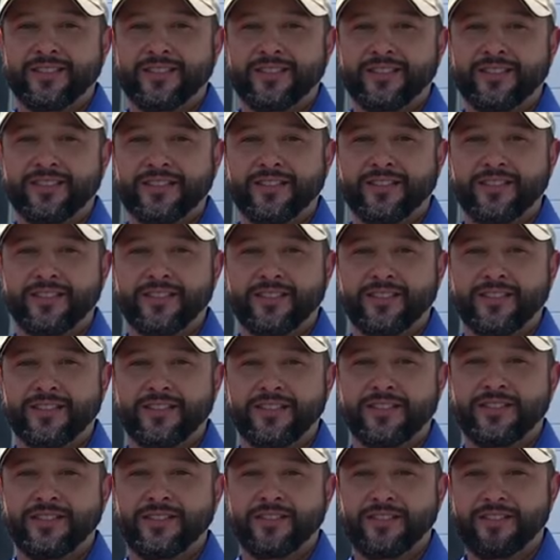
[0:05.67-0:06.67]

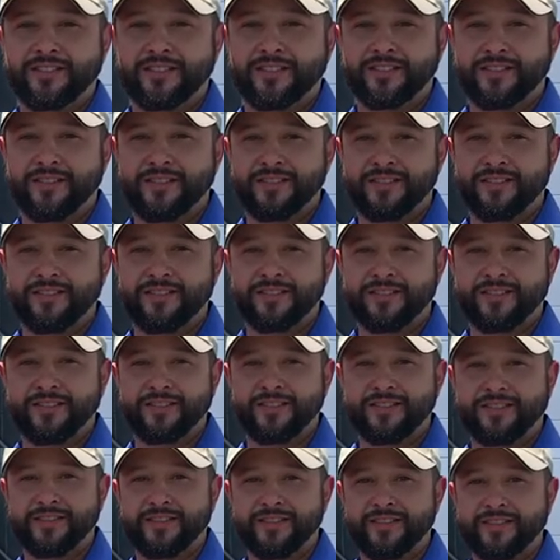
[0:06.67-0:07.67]

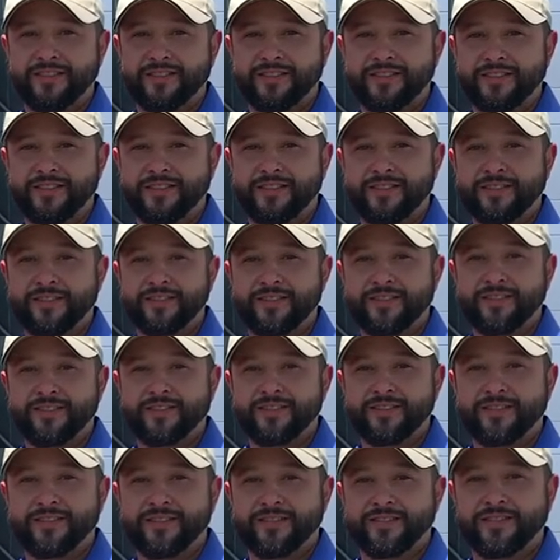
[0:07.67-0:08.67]

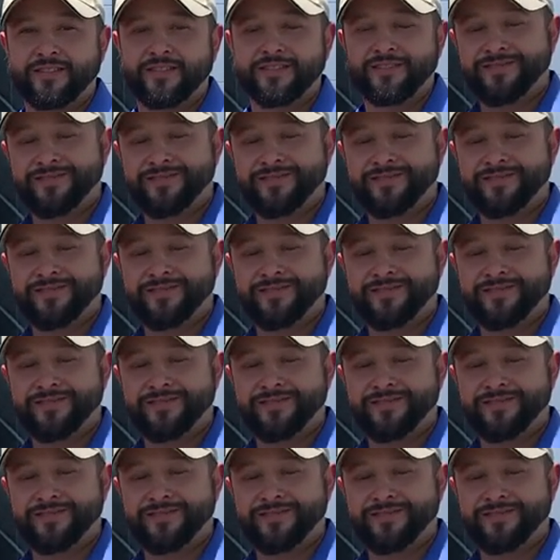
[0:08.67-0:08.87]
(not speaking)